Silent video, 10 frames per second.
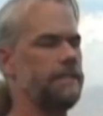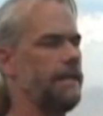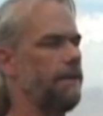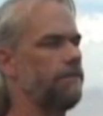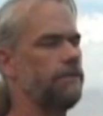
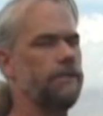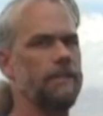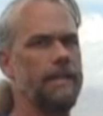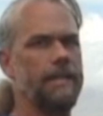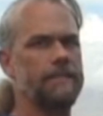down through your
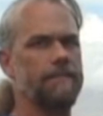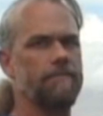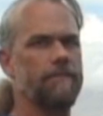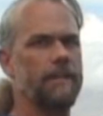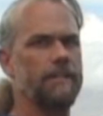legs, and
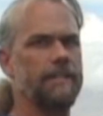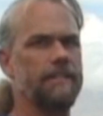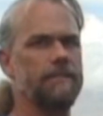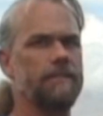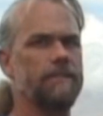finally
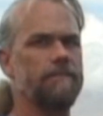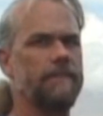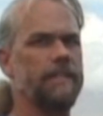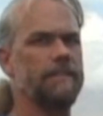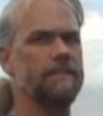into the
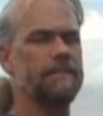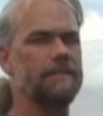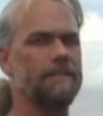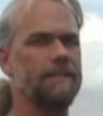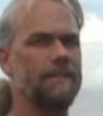fins.
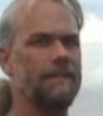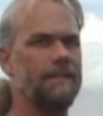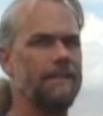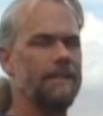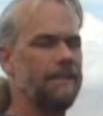
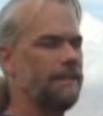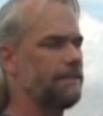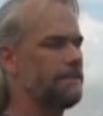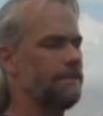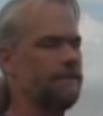That's the